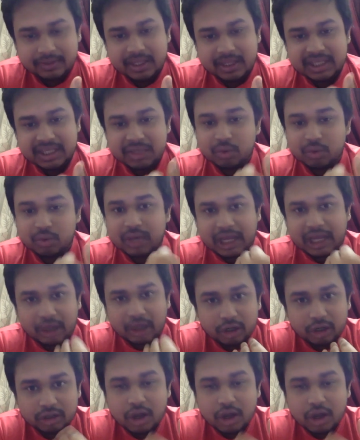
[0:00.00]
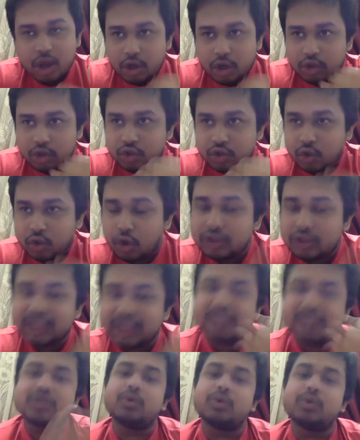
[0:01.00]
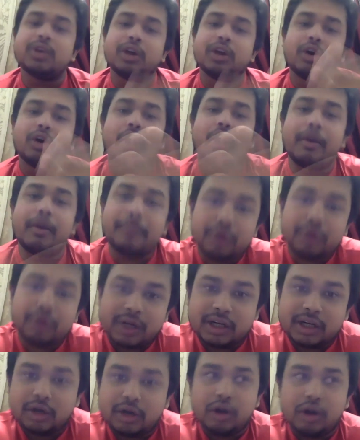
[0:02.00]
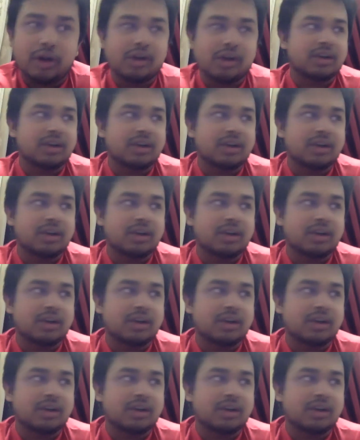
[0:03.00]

You cannot show this to your opponent or someone